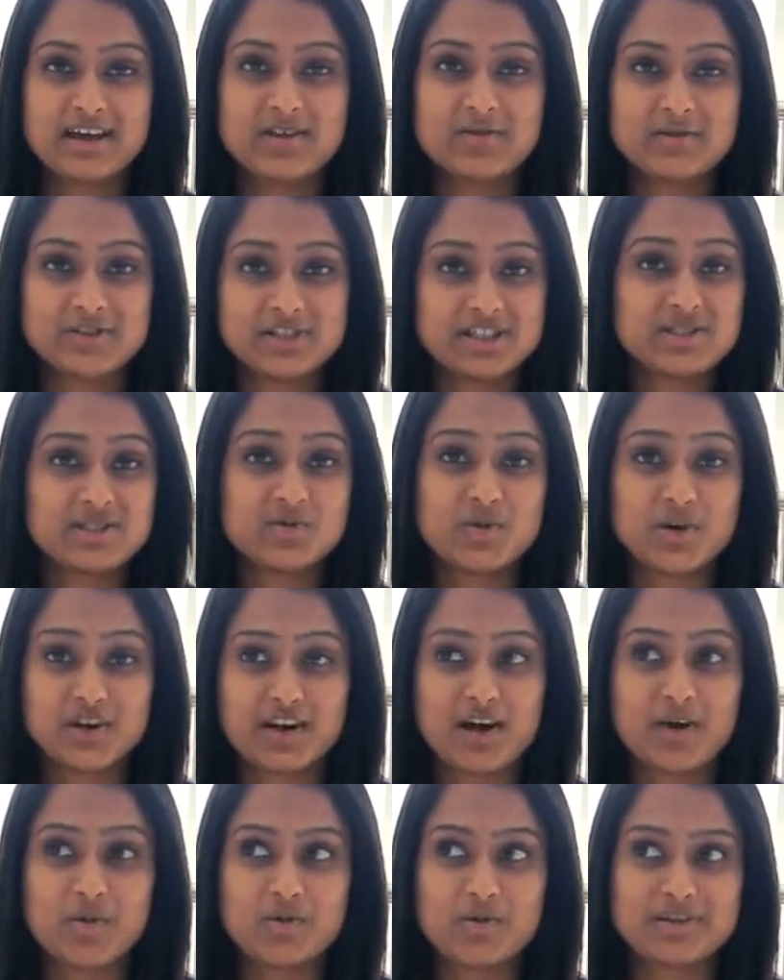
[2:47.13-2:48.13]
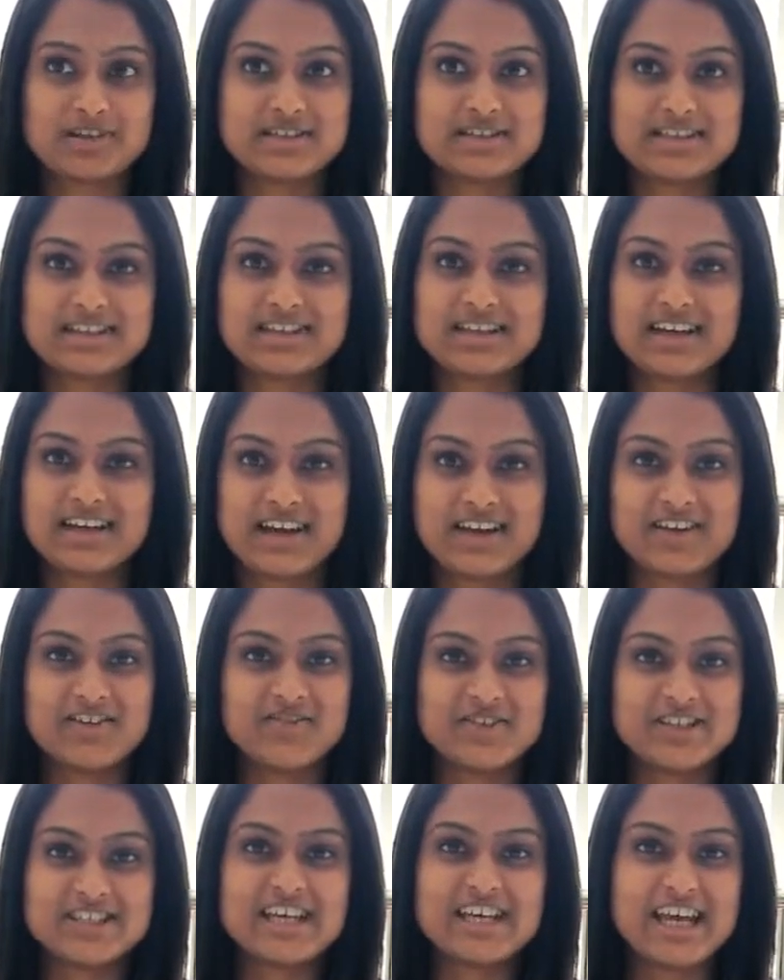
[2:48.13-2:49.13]
which is what I wanted to kind
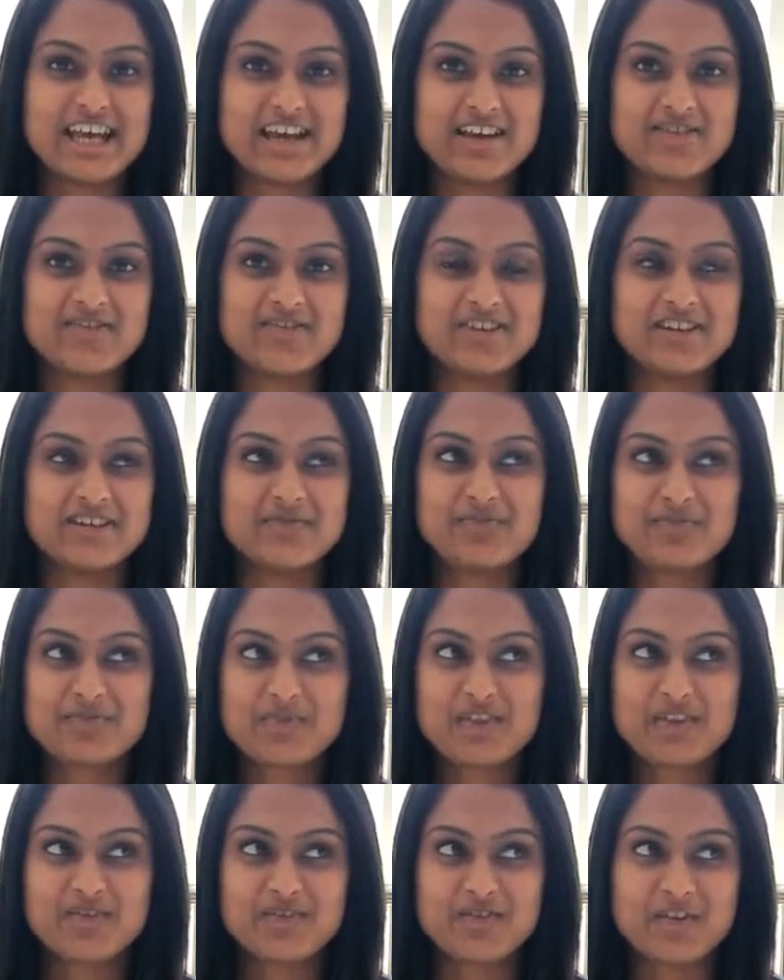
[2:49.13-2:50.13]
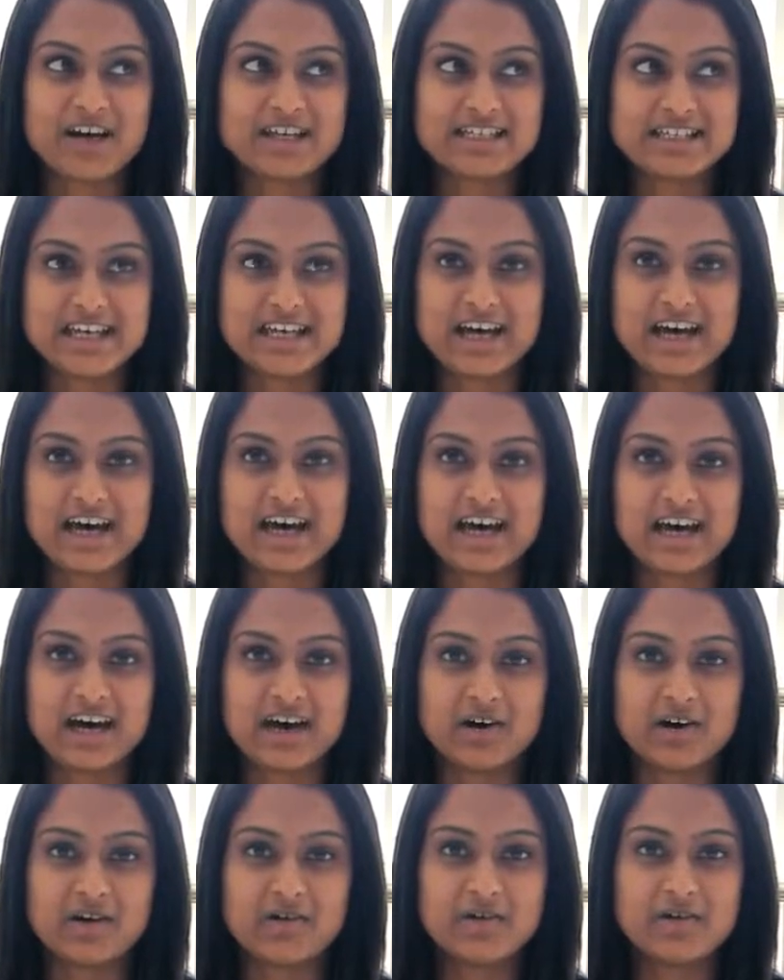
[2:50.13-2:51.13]
of achieve and find out
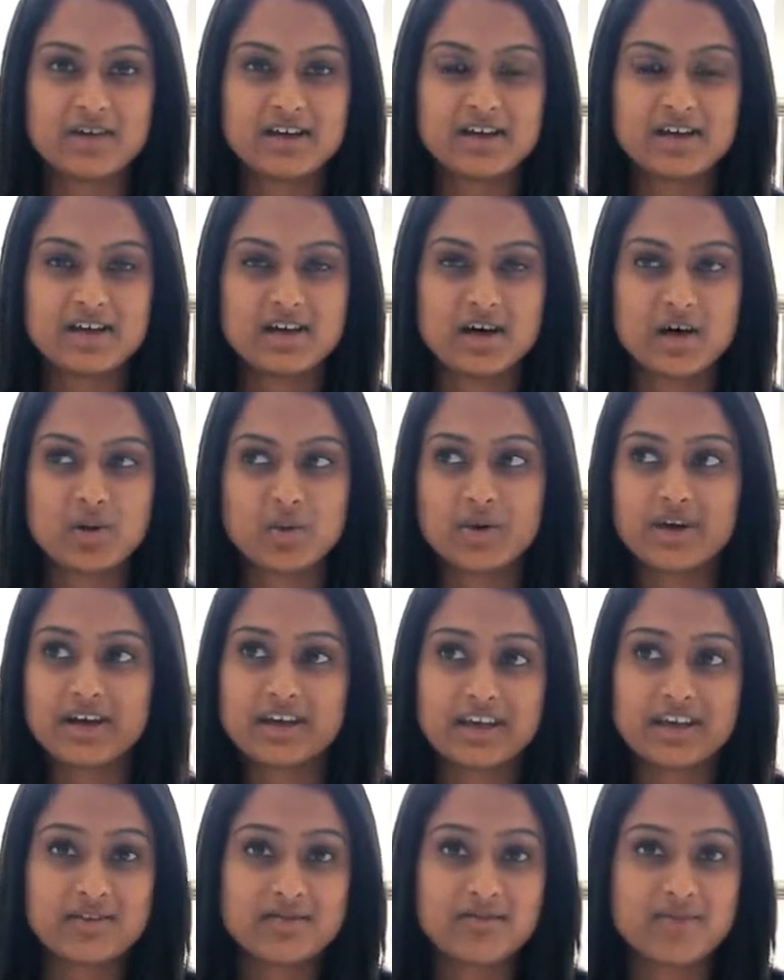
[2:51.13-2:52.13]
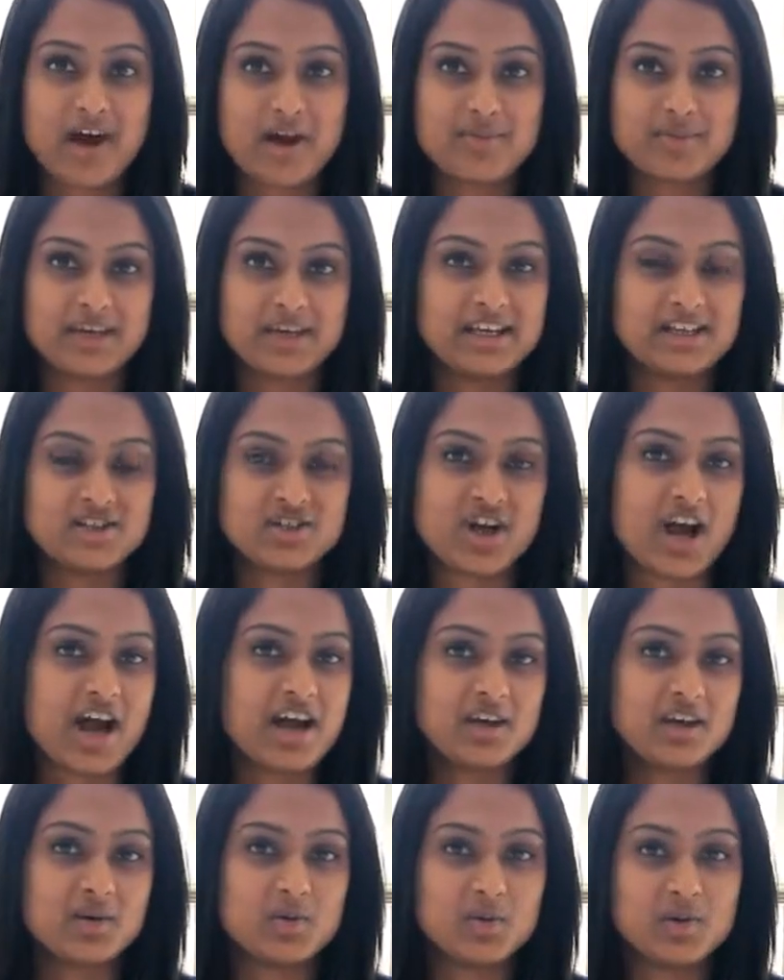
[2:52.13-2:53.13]
how a working environment in
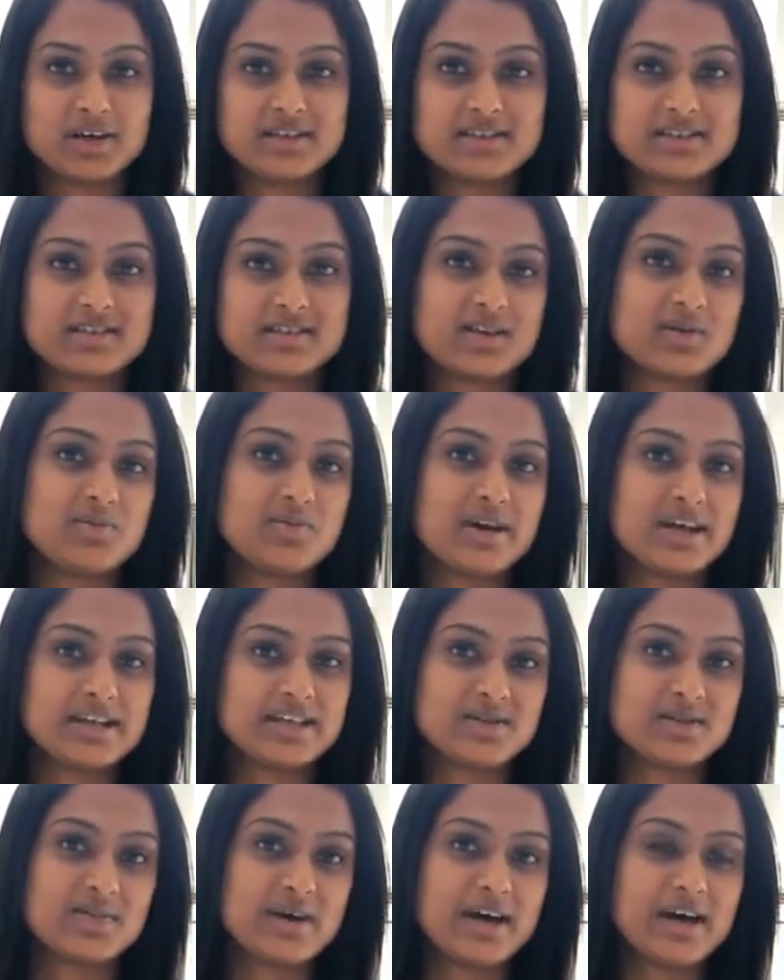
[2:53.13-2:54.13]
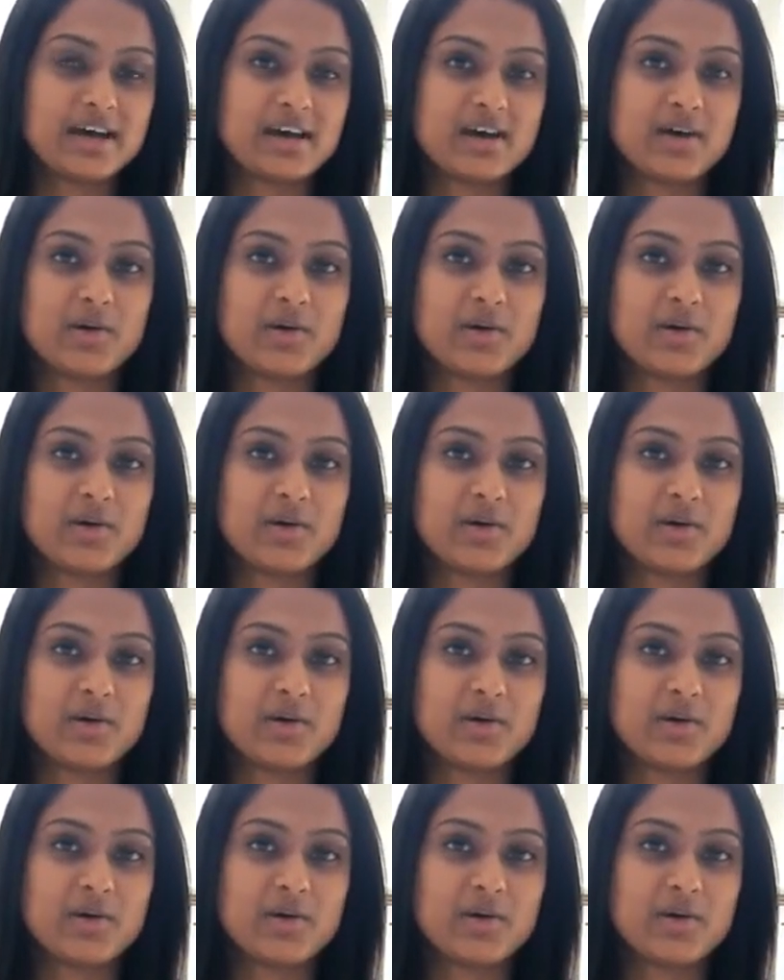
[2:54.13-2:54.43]
China was compared to back at